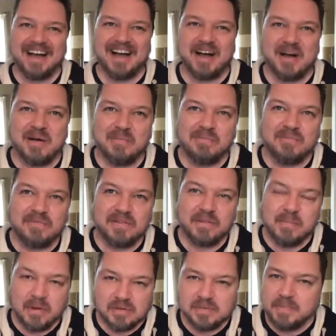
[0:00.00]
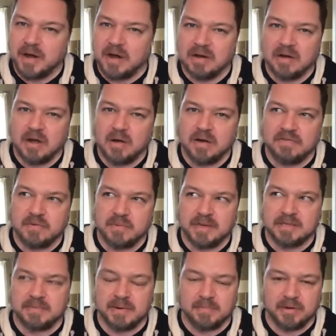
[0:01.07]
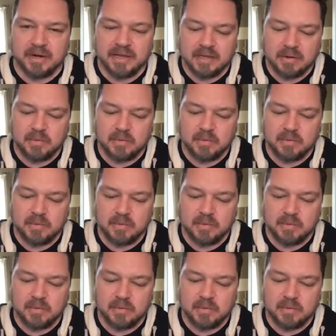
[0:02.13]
for the most part, no, everybody's been pretty good.